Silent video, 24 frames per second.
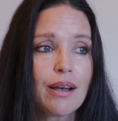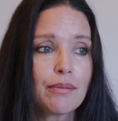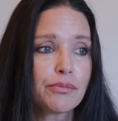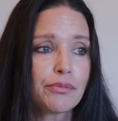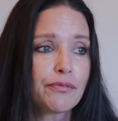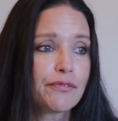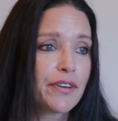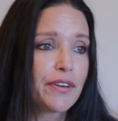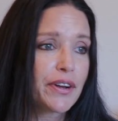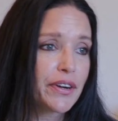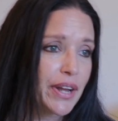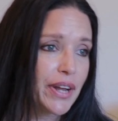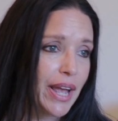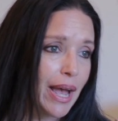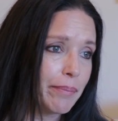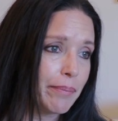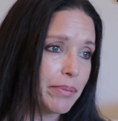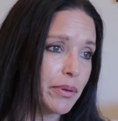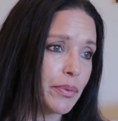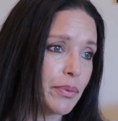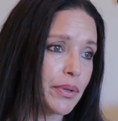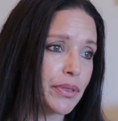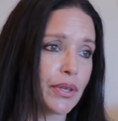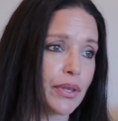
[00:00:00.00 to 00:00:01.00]
Very
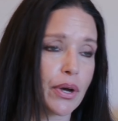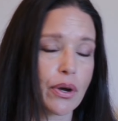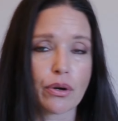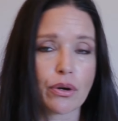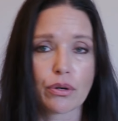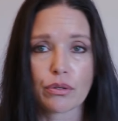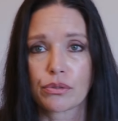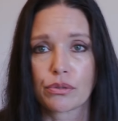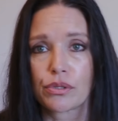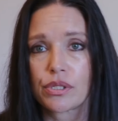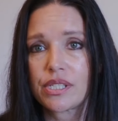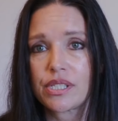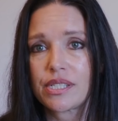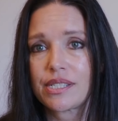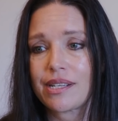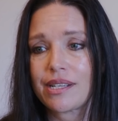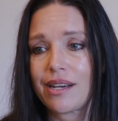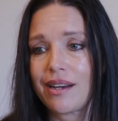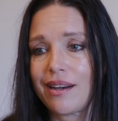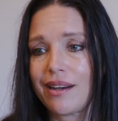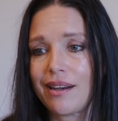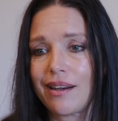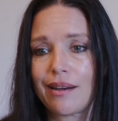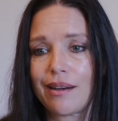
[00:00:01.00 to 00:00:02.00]
happy with those.
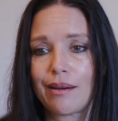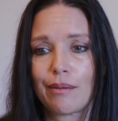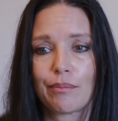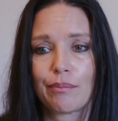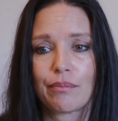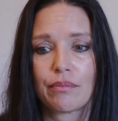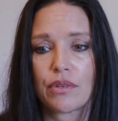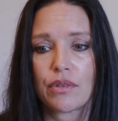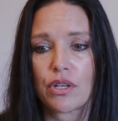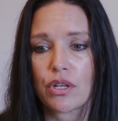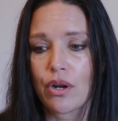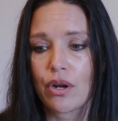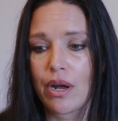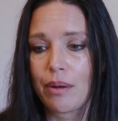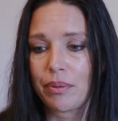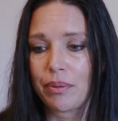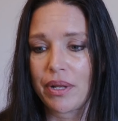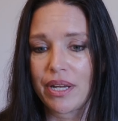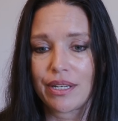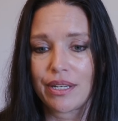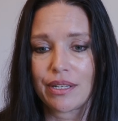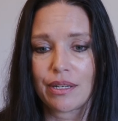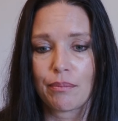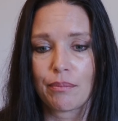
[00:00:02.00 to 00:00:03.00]
You know, I
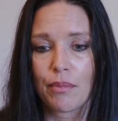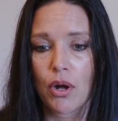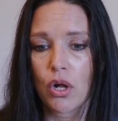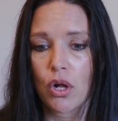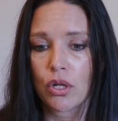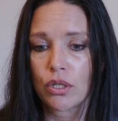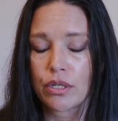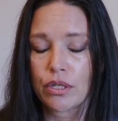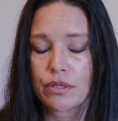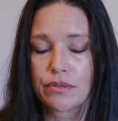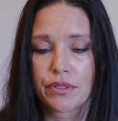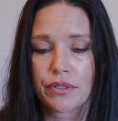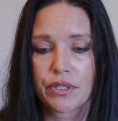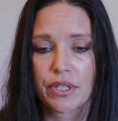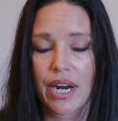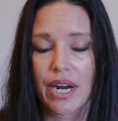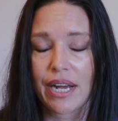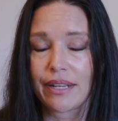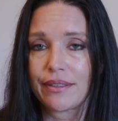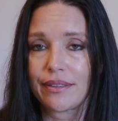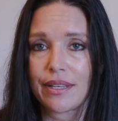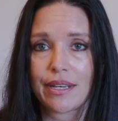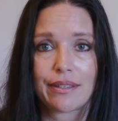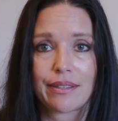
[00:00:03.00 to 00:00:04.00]
planted them all over.
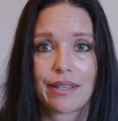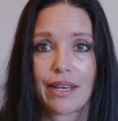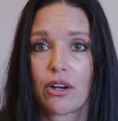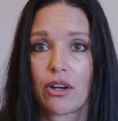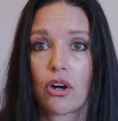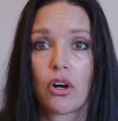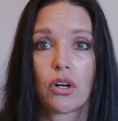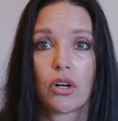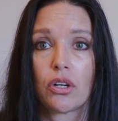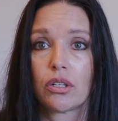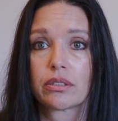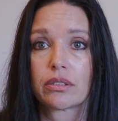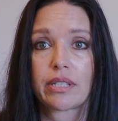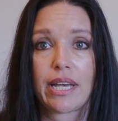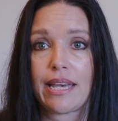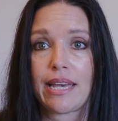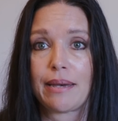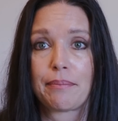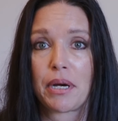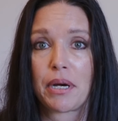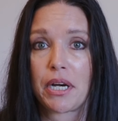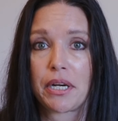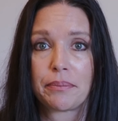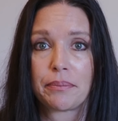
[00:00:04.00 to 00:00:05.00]
I think they all
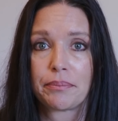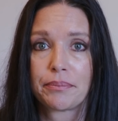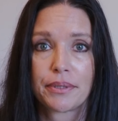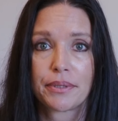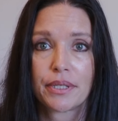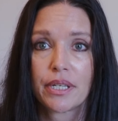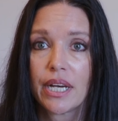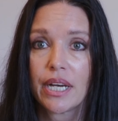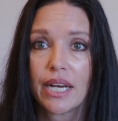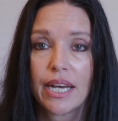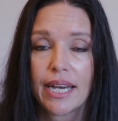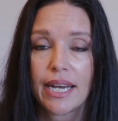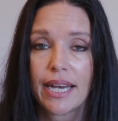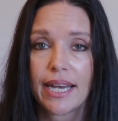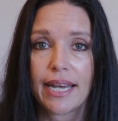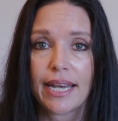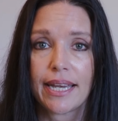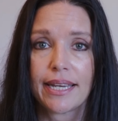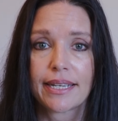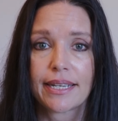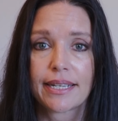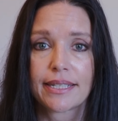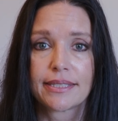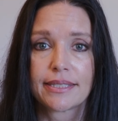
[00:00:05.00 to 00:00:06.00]
came up.
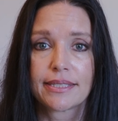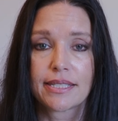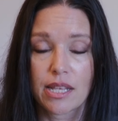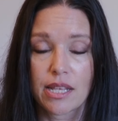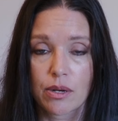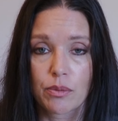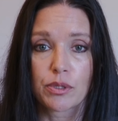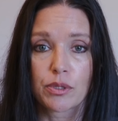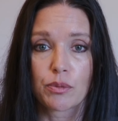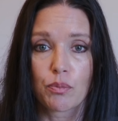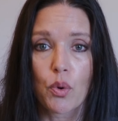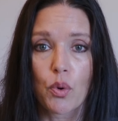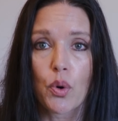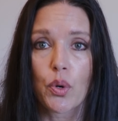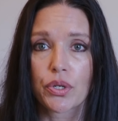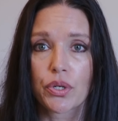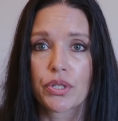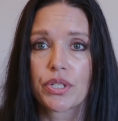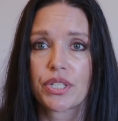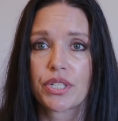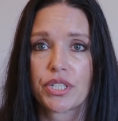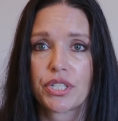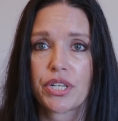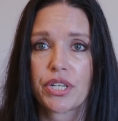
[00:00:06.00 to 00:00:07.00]
And there was more
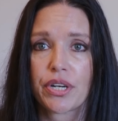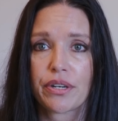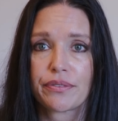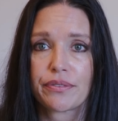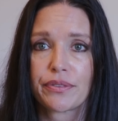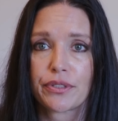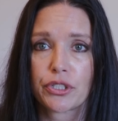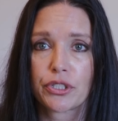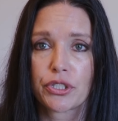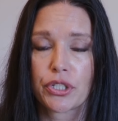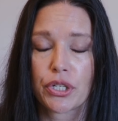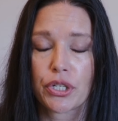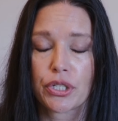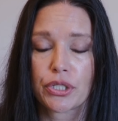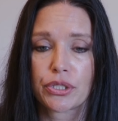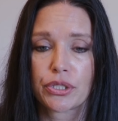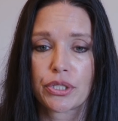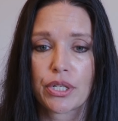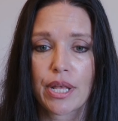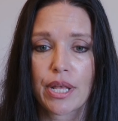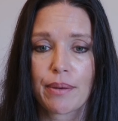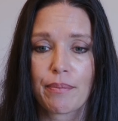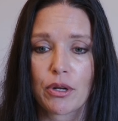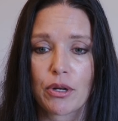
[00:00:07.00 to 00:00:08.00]
this year for sure,
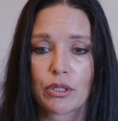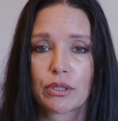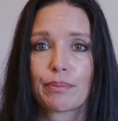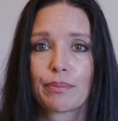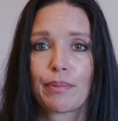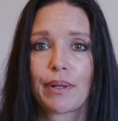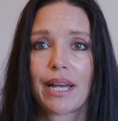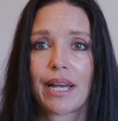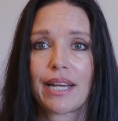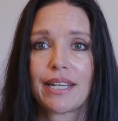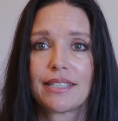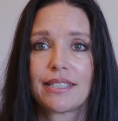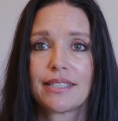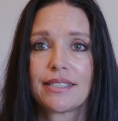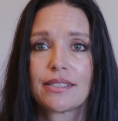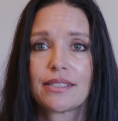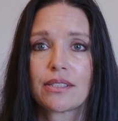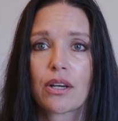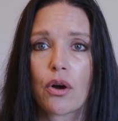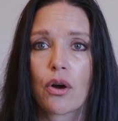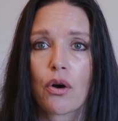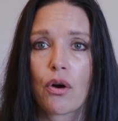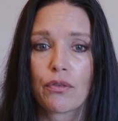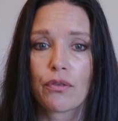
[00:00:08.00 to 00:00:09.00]
so they multiplied.
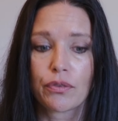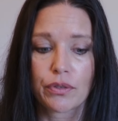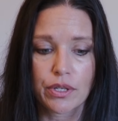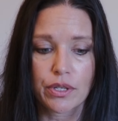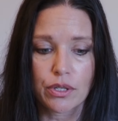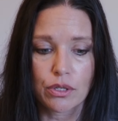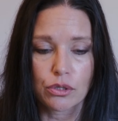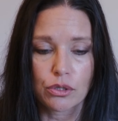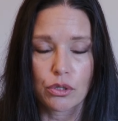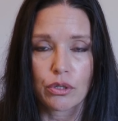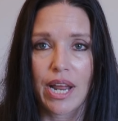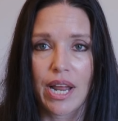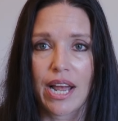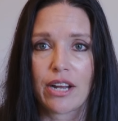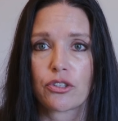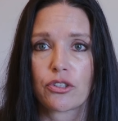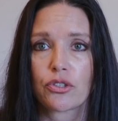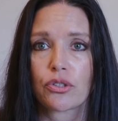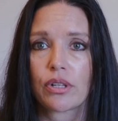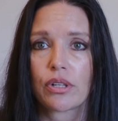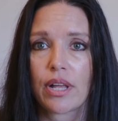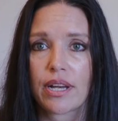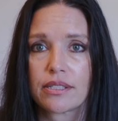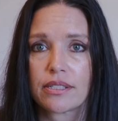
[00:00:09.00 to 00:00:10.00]
So hopefully those will
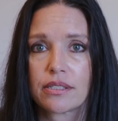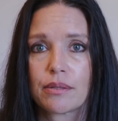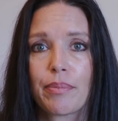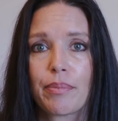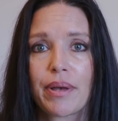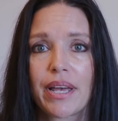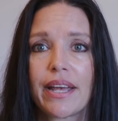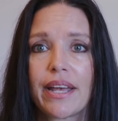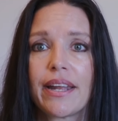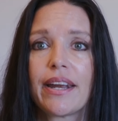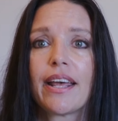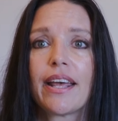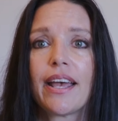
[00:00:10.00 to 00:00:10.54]
naturalize a bit.